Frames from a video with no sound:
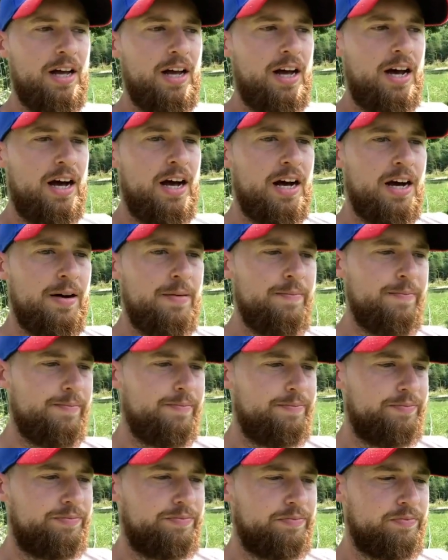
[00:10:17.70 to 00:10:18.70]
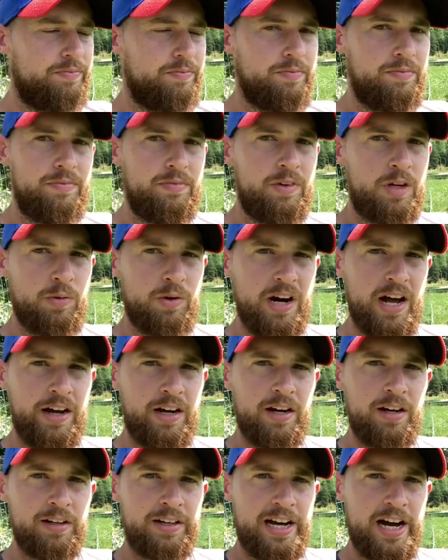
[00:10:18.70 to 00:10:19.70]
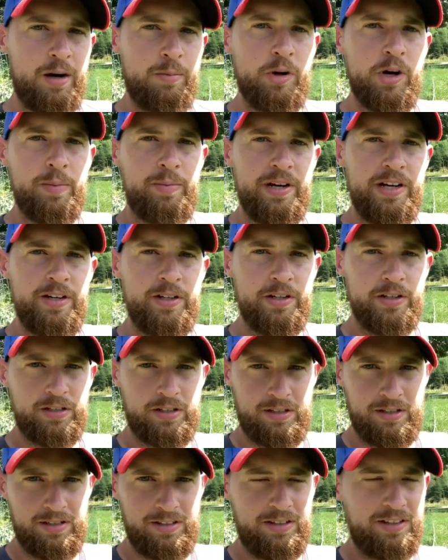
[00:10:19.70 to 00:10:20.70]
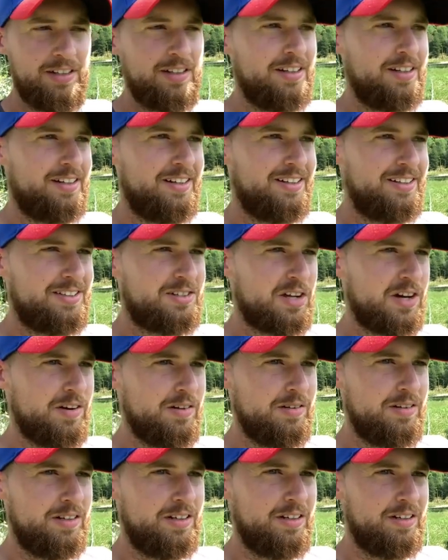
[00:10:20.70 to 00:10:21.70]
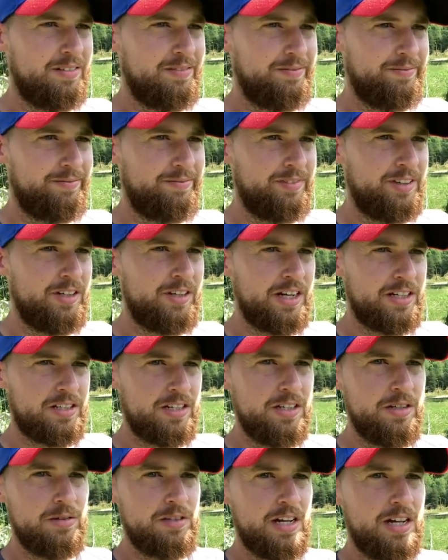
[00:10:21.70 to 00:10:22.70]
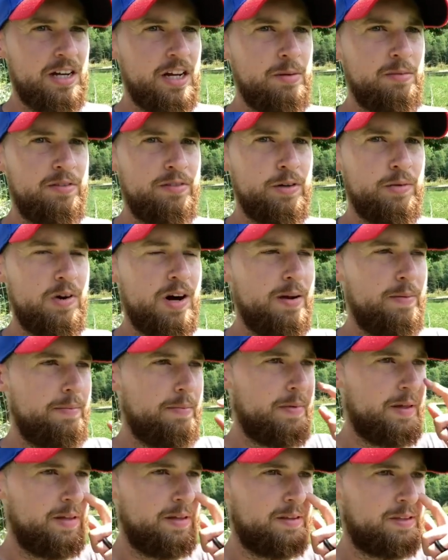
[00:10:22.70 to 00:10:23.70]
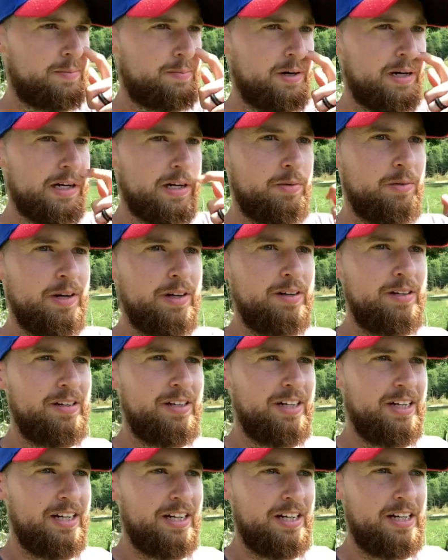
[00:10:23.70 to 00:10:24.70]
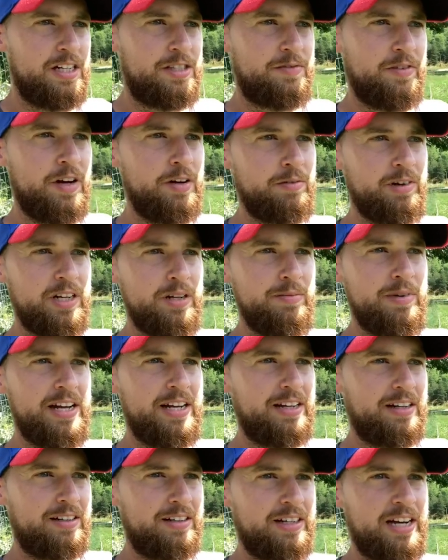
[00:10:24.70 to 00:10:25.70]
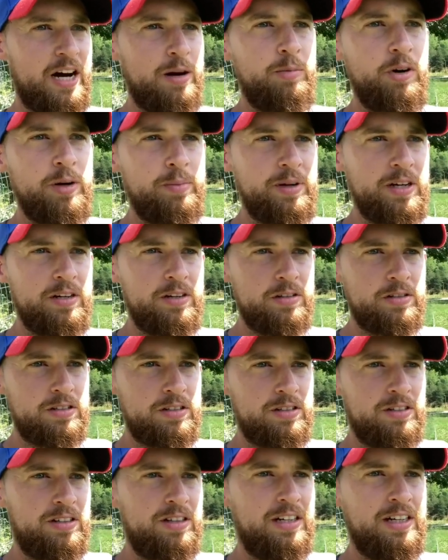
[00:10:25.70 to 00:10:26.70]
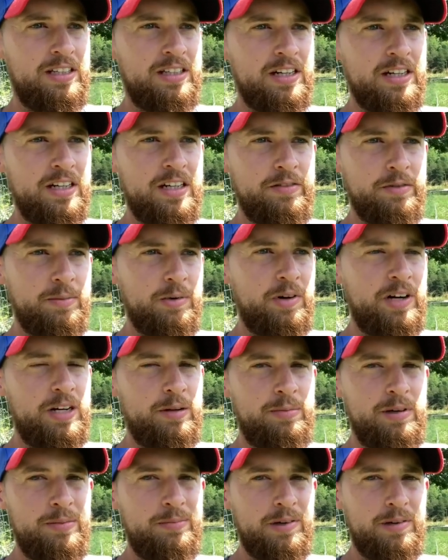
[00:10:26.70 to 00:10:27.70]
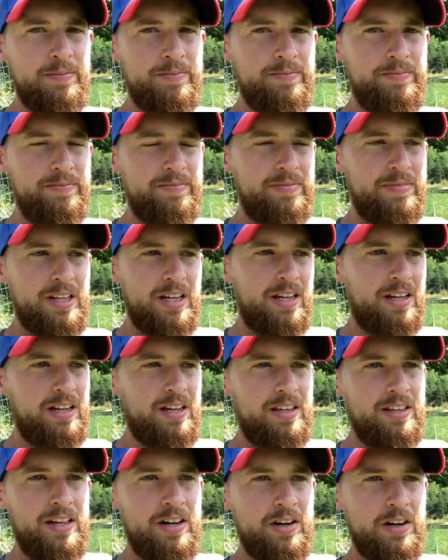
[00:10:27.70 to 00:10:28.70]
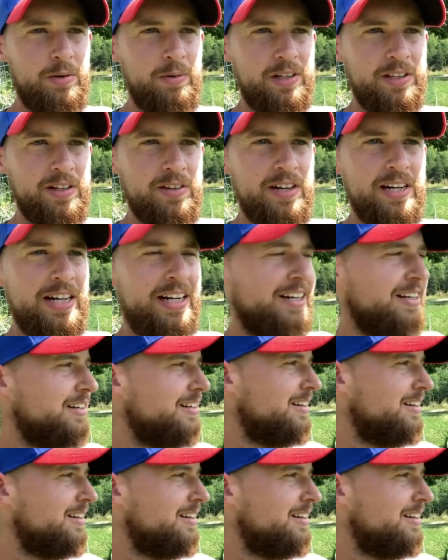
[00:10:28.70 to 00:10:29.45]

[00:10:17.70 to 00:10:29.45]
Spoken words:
They're what I call cowboy peeners. So you guys can use that name if you want. It's a pretty good one. It's fun when you make cowboy peeners and then give them away to people. They don't know what they're eating.